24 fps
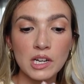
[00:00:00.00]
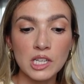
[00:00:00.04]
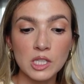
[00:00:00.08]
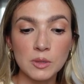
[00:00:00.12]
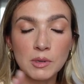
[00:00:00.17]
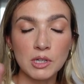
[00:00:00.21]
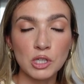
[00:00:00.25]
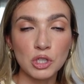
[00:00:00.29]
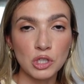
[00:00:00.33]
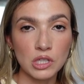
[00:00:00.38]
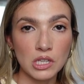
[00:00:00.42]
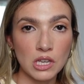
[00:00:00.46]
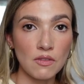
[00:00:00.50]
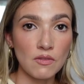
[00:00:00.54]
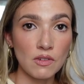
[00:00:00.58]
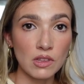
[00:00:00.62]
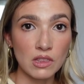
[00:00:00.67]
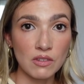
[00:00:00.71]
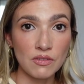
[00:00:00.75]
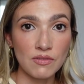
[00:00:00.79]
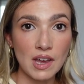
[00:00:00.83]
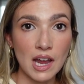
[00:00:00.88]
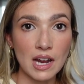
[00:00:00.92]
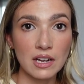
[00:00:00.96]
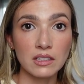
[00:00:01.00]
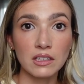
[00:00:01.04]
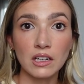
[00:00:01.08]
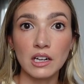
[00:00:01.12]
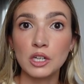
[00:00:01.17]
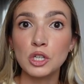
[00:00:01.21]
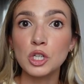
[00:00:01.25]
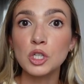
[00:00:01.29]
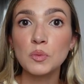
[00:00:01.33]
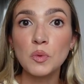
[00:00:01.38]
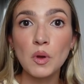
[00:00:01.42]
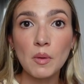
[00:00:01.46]
especially given the fact that
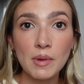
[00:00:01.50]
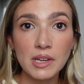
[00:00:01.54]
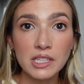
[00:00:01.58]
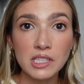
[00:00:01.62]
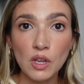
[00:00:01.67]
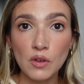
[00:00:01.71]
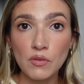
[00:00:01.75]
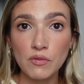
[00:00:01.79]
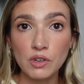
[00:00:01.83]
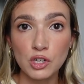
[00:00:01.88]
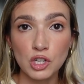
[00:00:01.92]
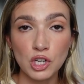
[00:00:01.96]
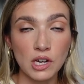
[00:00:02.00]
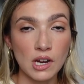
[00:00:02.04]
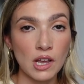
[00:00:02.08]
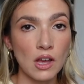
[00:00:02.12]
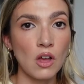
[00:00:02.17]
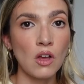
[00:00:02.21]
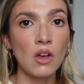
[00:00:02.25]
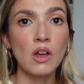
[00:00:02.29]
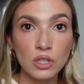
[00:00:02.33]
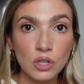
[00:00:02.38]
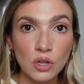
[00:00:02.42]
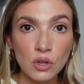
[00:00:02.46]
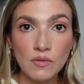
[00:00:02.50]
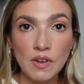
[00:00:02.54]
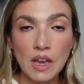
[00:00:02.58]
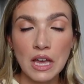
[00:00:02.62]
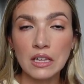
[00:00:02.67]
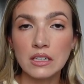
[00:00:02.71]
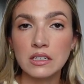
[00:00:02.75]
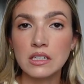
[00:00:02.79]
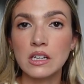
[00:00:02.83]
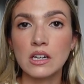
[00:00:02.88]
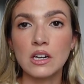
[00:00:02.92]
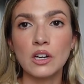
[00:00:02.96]
I just bought myself a Chanel, two
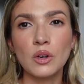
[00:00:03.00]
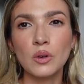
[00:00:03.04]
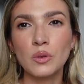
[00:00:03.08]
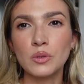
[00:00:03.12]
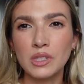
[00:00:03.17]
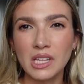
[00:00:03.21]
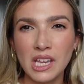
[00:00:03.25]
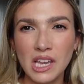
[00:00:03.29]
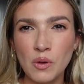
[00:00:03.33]
Valentinos.